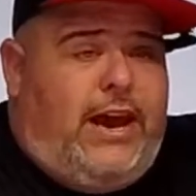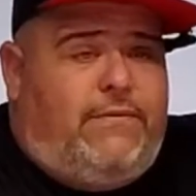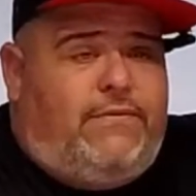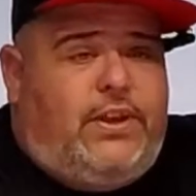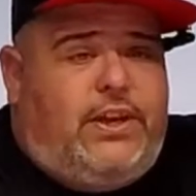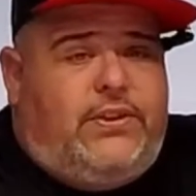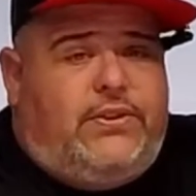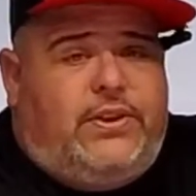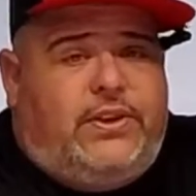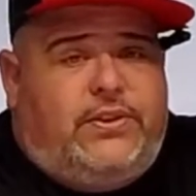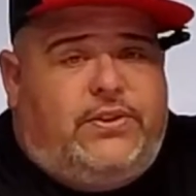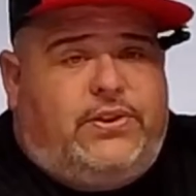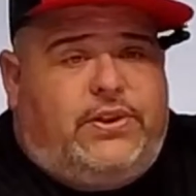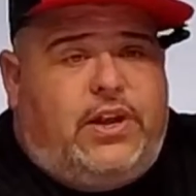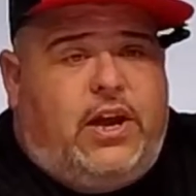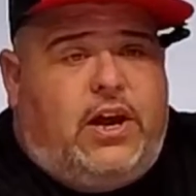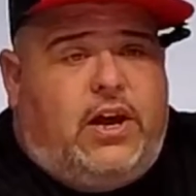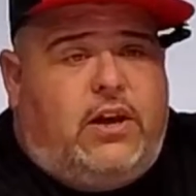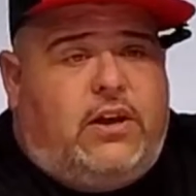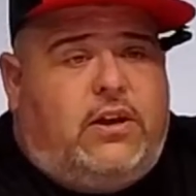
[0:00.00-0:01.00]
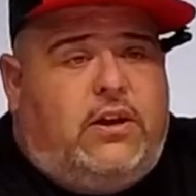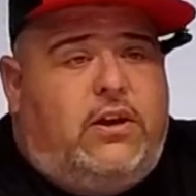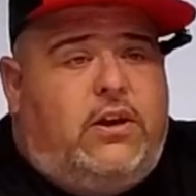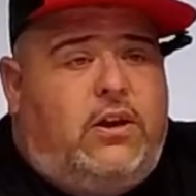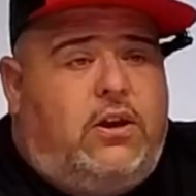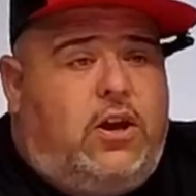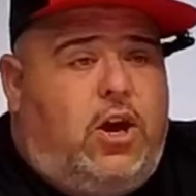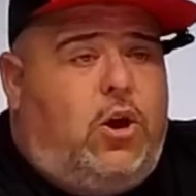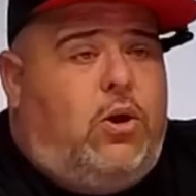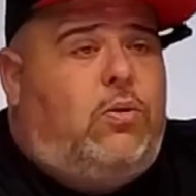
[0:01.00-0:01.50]
We have these in
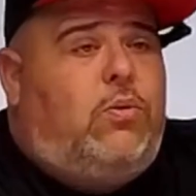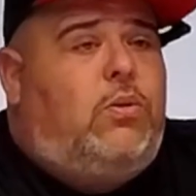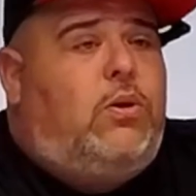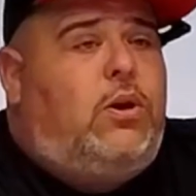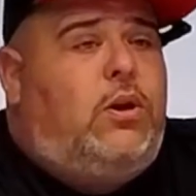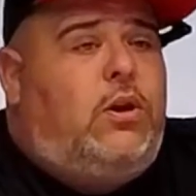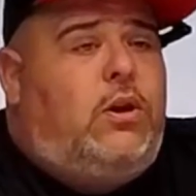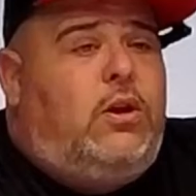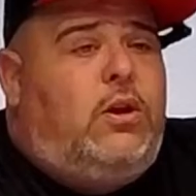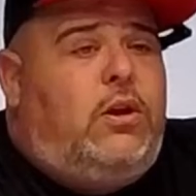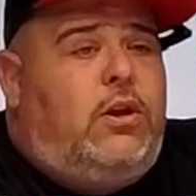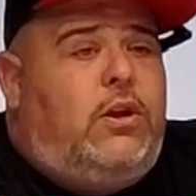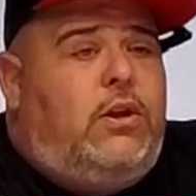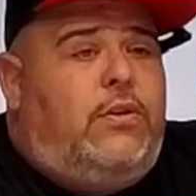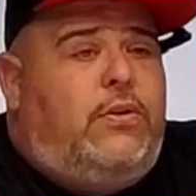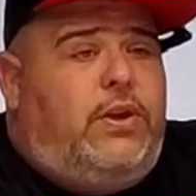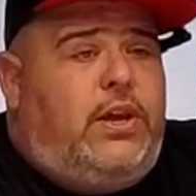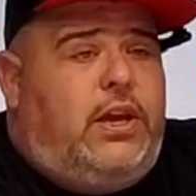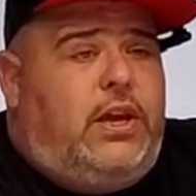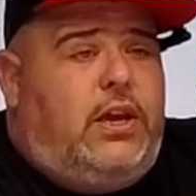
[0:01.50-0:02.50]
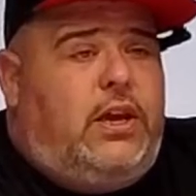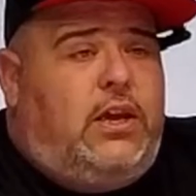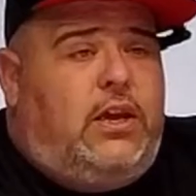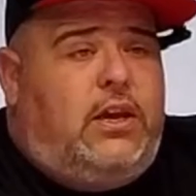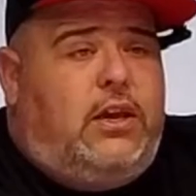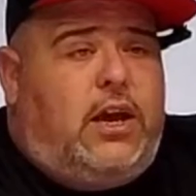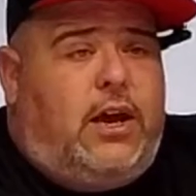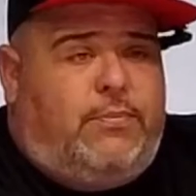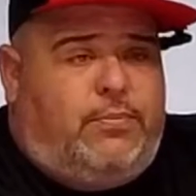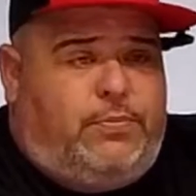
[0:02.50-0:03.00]
stock. Oh,
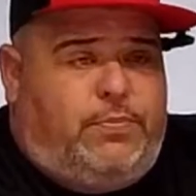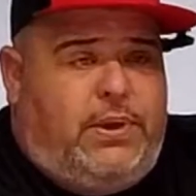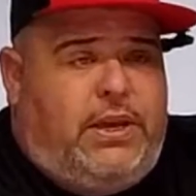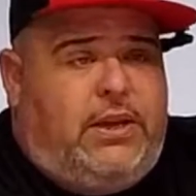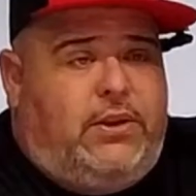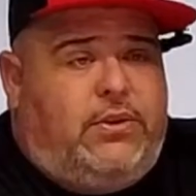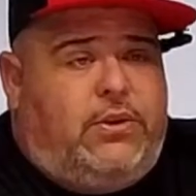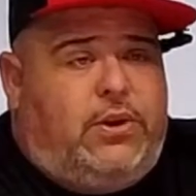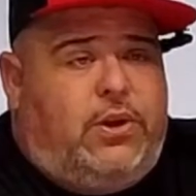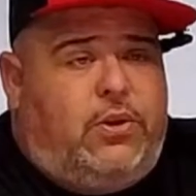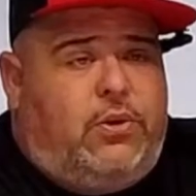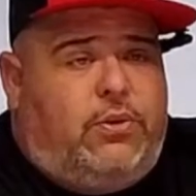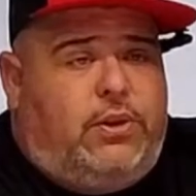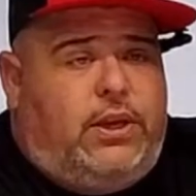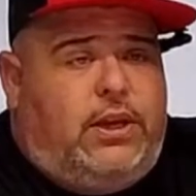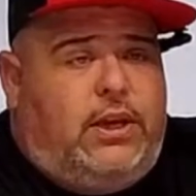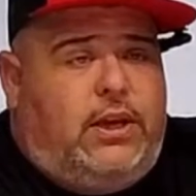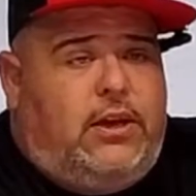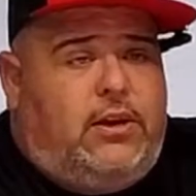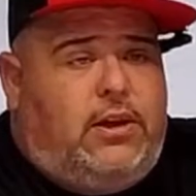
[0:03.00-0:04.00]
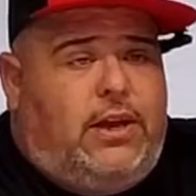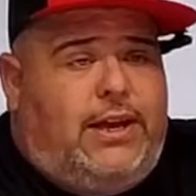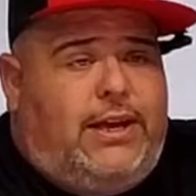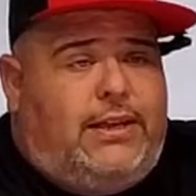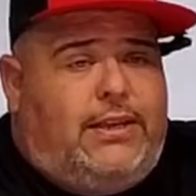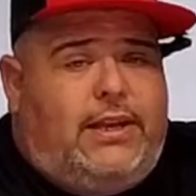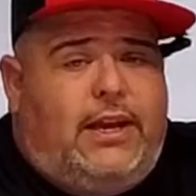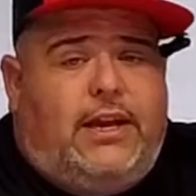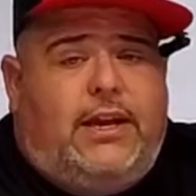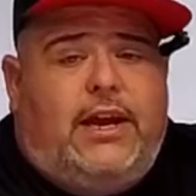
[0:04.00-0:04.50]
I'm being told the
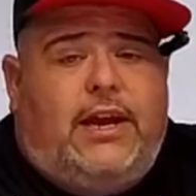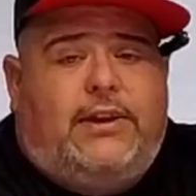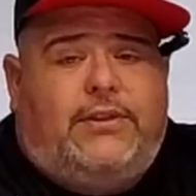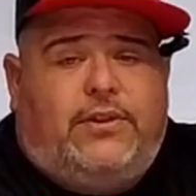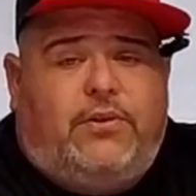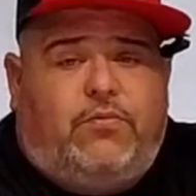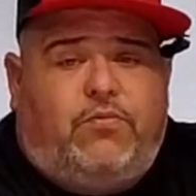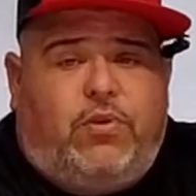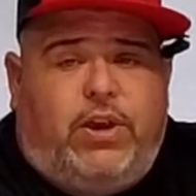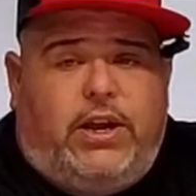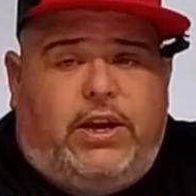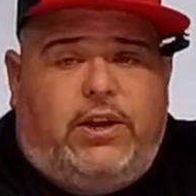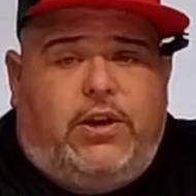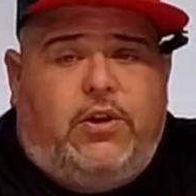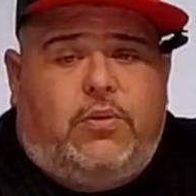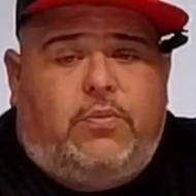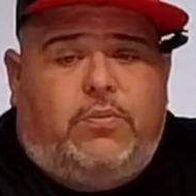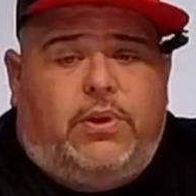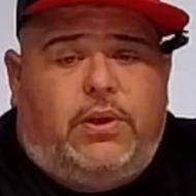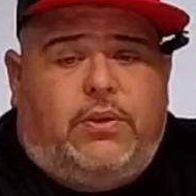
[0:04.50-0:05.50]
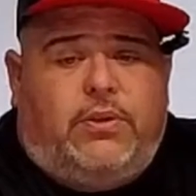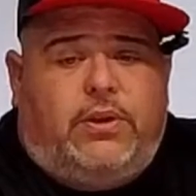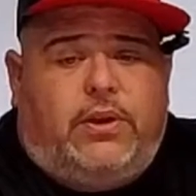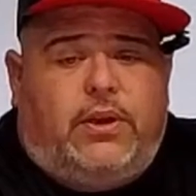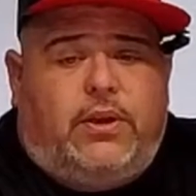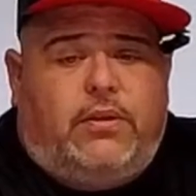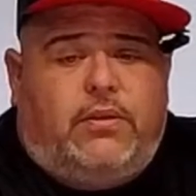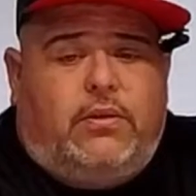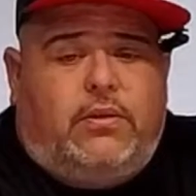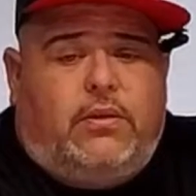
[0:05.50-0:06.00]
EL810 has a radio
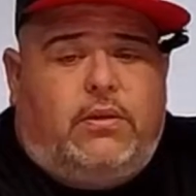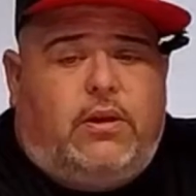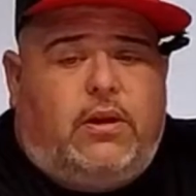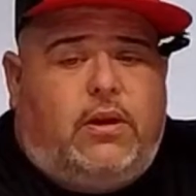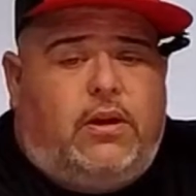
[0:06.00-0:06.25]
built in,